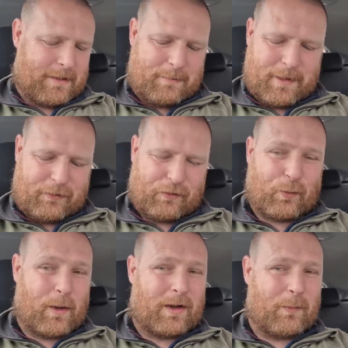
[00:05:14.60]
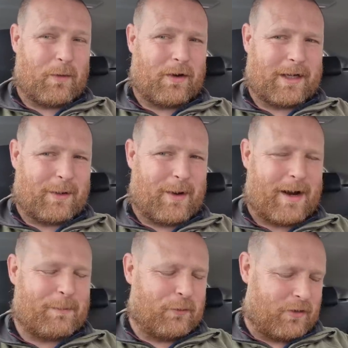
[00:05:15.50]
Let me just quickly work out
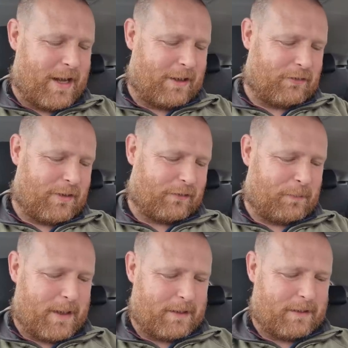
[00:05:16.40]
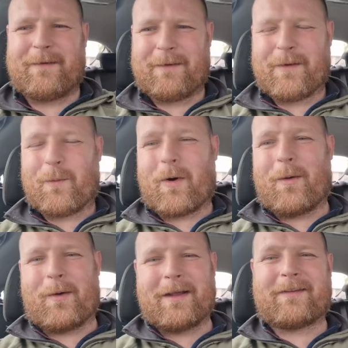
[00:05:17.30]
how much extra I spent.
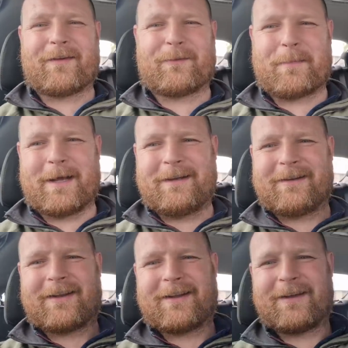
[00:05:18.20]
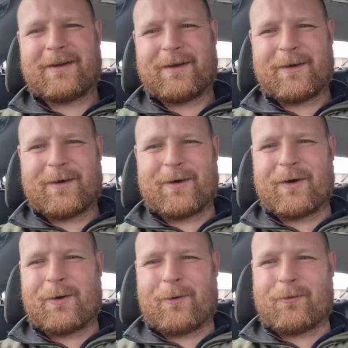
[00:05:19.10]
What I wanted to spend,
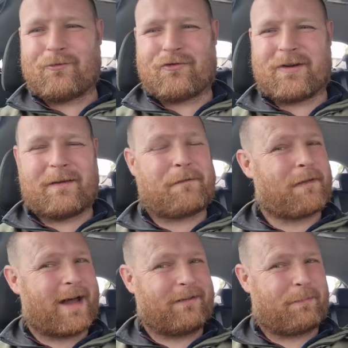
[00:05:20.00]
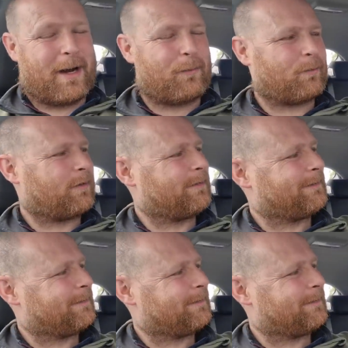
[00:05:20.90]
£105.